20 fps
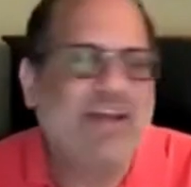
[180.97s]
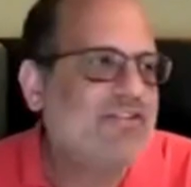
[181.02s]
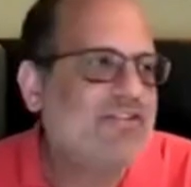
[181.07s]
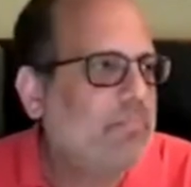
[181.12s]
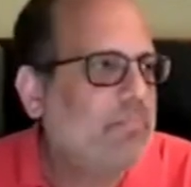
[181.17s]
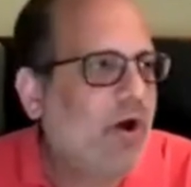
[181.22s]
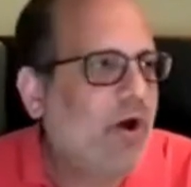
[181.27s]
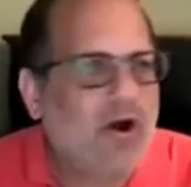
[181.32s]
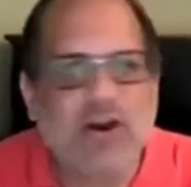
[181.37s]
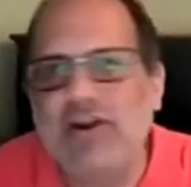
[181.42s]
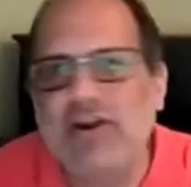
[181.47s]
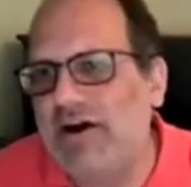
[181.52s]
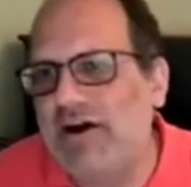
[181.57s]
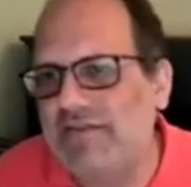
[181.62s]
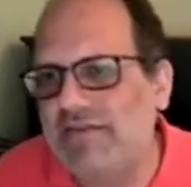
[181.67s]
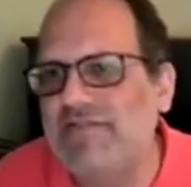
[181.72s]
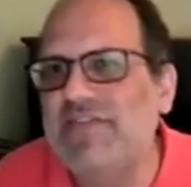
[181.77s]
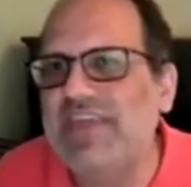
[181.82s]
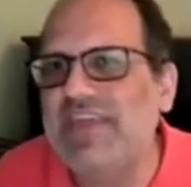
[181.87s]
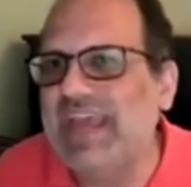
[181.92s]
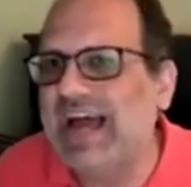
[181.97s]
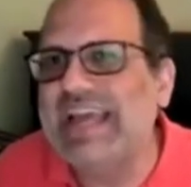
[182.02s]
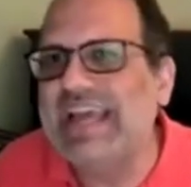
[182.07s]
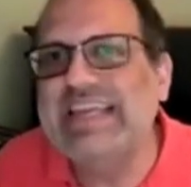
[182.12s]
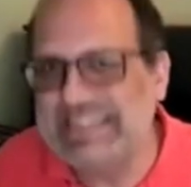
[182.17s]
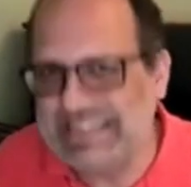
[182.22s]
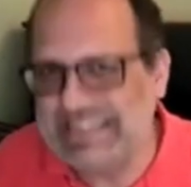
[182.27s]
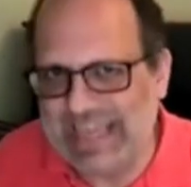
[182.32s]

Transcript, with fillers: as part of the ice